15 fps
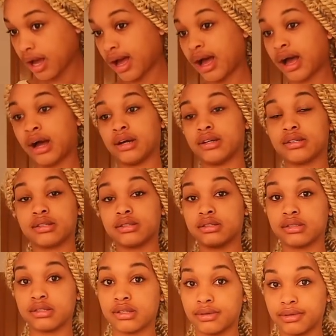I honestly
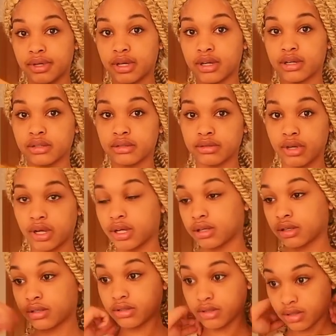just don't care.
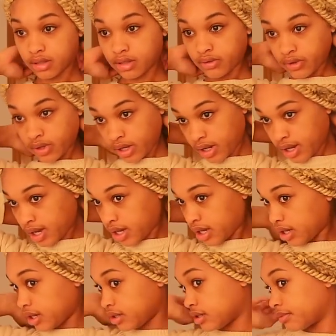Like,
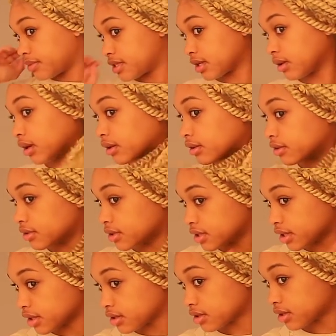it took me so long to do this
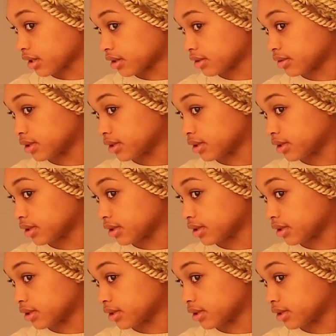hairstyle.